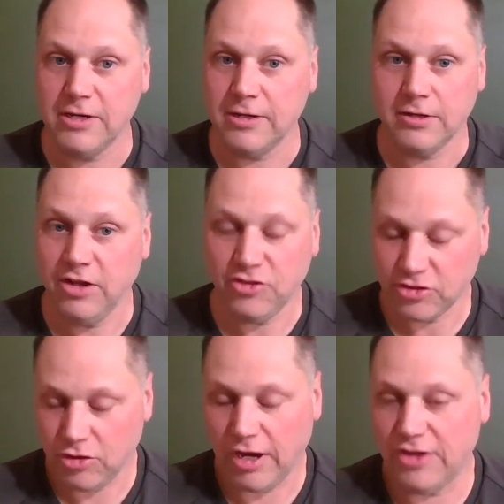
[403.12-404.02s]
doesn't
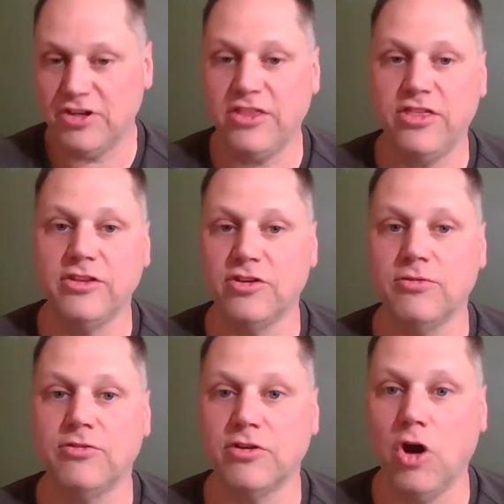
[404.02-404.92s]
cause anything to
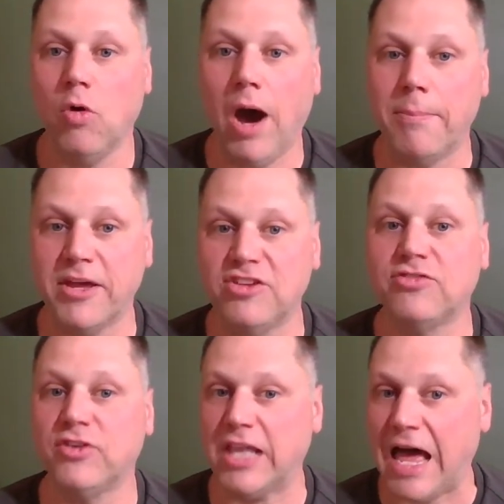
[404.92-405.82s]
go up. It's
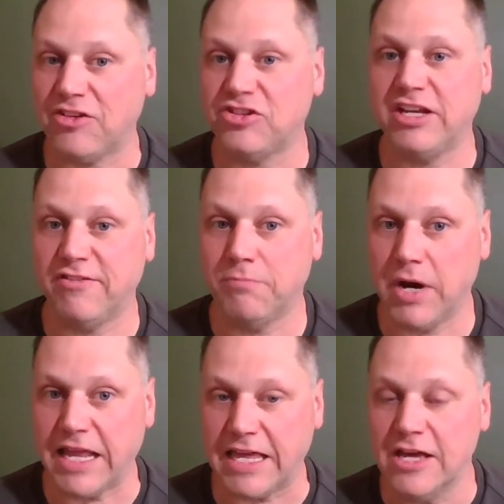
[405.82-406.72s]
velocity of
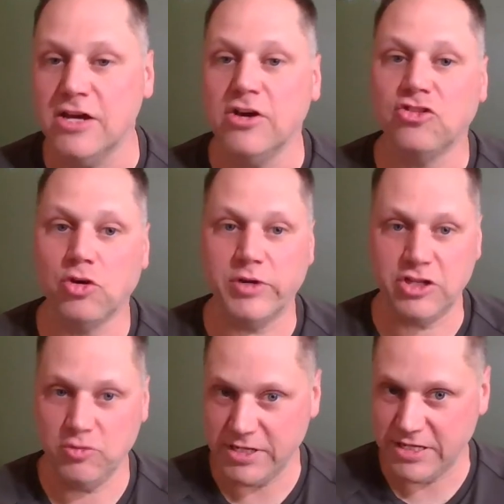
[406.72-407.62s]
money. So when
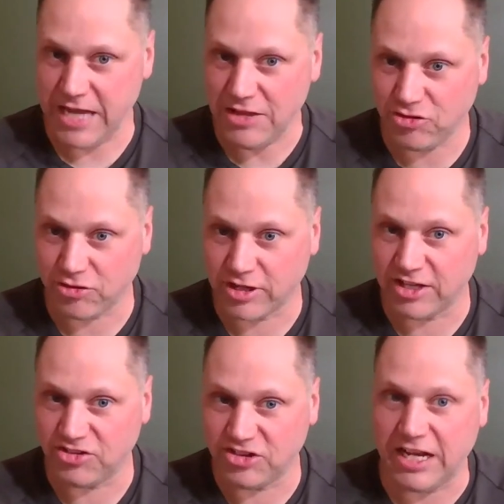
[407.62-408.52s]
human nature kicks
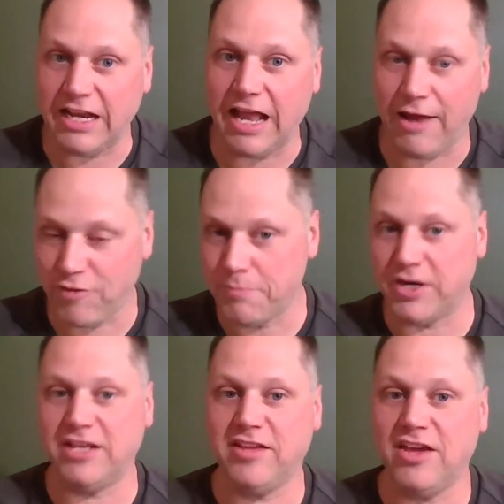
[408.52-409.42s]
in and everybody
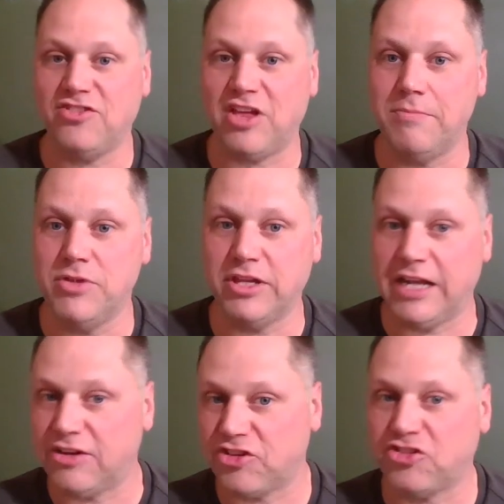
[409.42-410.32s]
takes that $1 million,
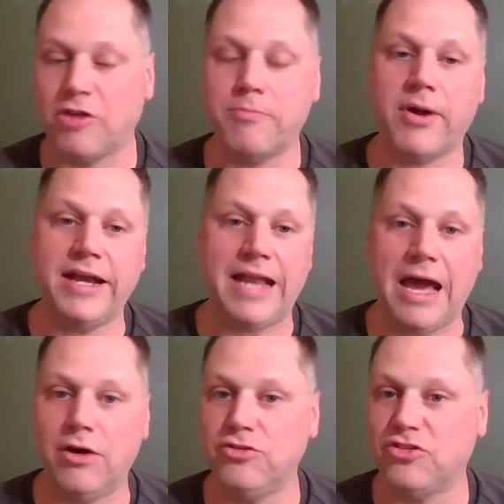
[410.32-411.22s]
they start buying
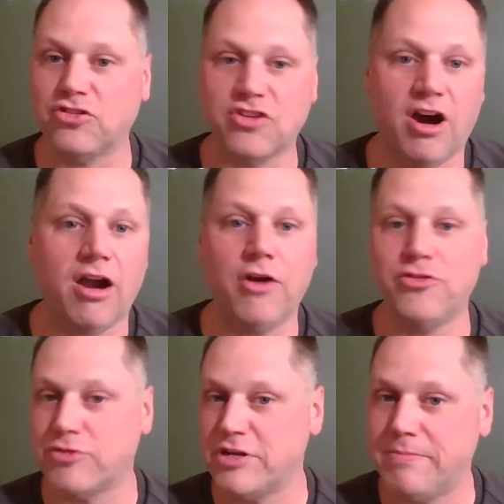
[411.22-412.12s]
houses, cars,
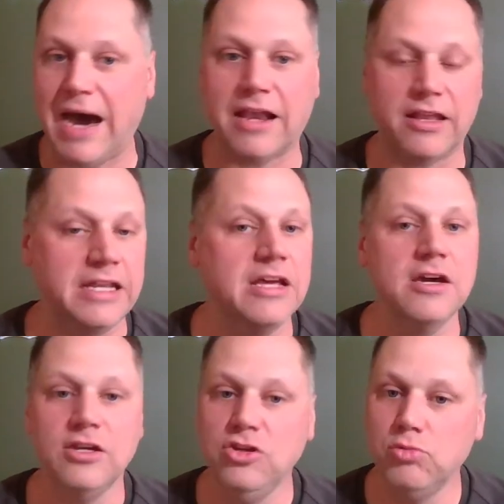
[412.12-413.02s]
remodeling,
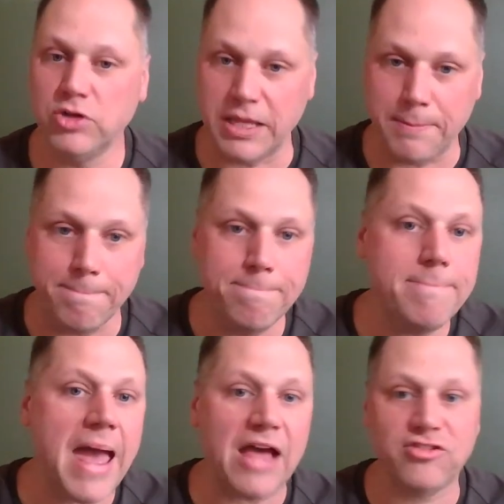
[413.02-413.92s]
you will get
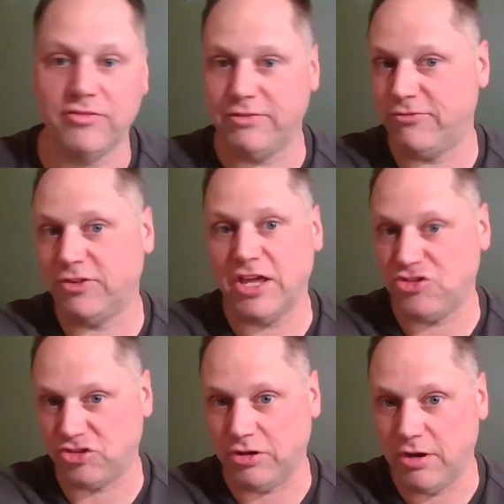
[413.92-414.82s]
massive
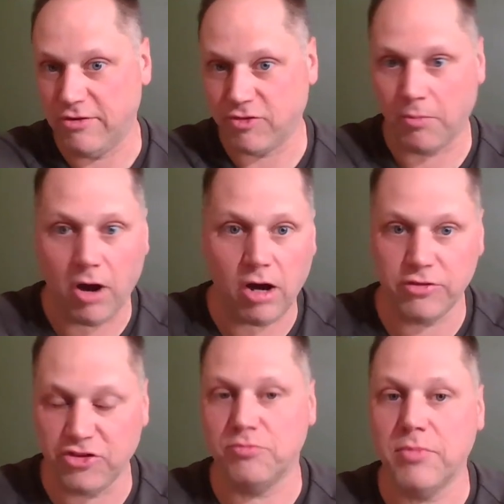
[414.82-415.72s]
inflation from all
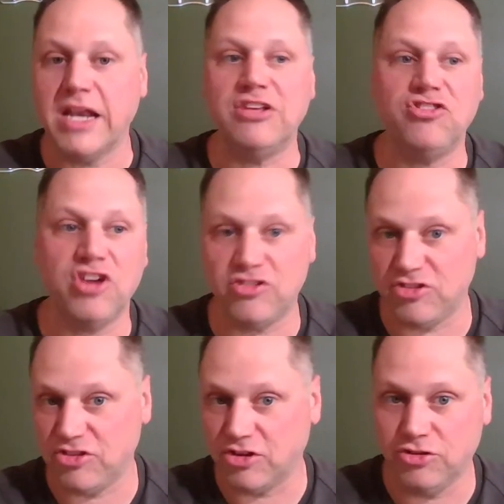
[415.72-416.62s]
this money
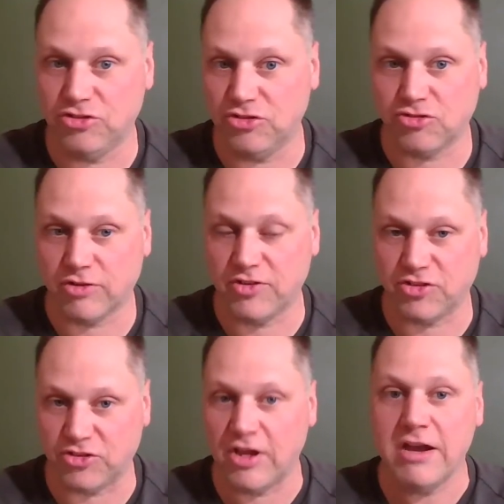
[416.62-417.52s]
chasing the goods and services.